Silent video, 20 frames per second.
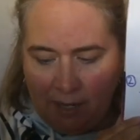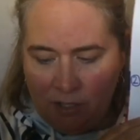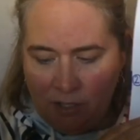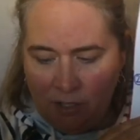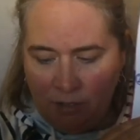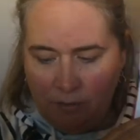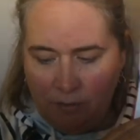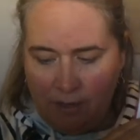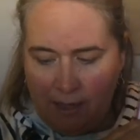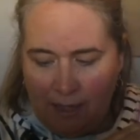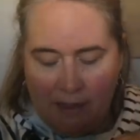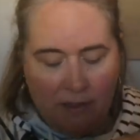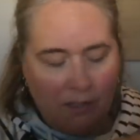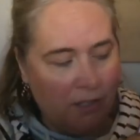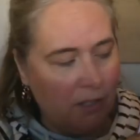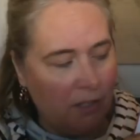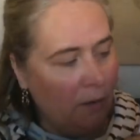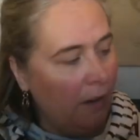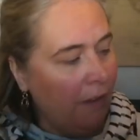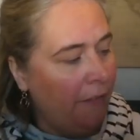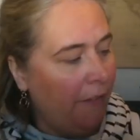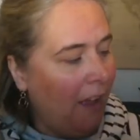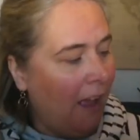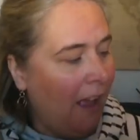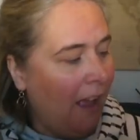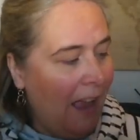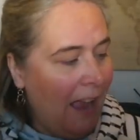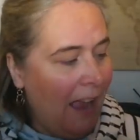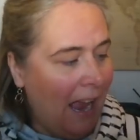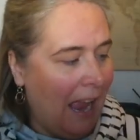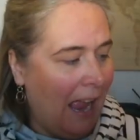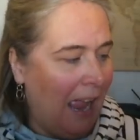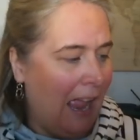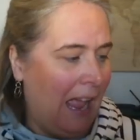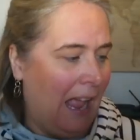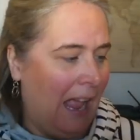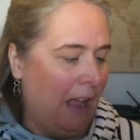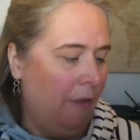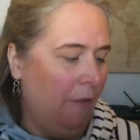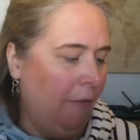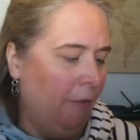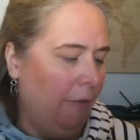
do that. So if I'm